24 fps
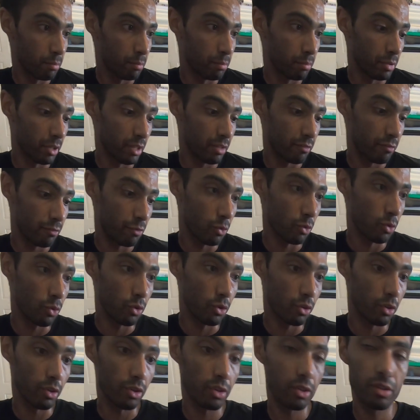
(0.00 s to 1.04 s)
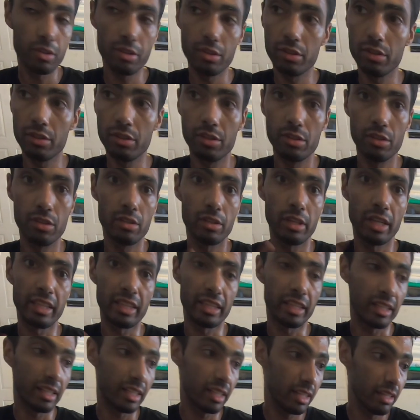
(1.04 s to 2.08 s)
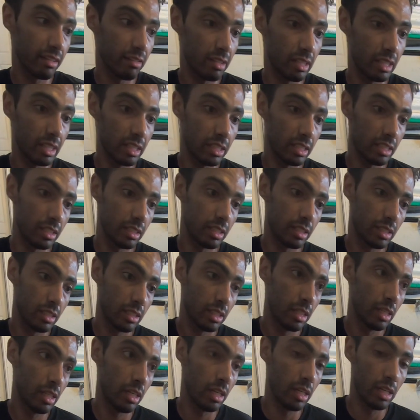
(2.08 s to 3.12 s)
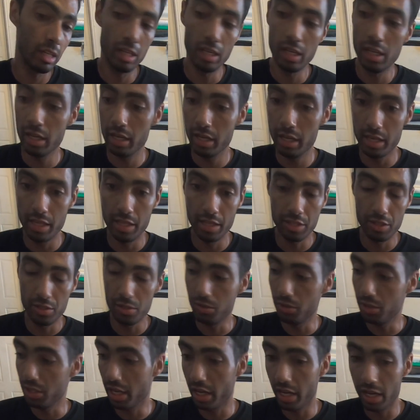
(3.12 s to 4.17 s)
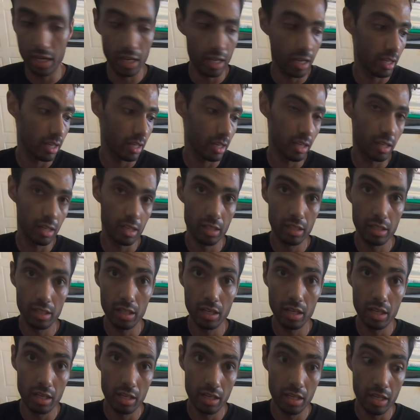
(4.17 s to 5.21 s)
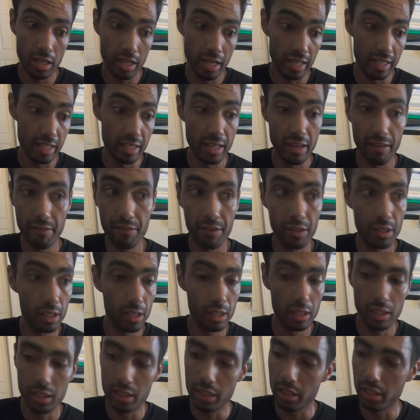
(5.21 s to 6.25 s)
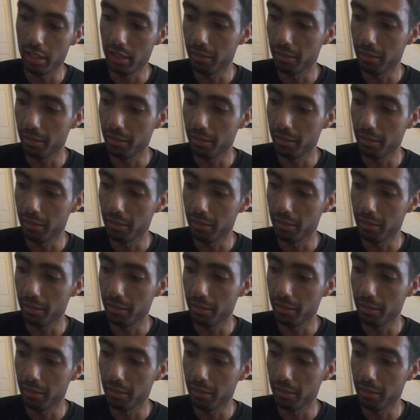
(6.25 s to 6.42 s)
But for like the Cleveland and the 2J, I definitely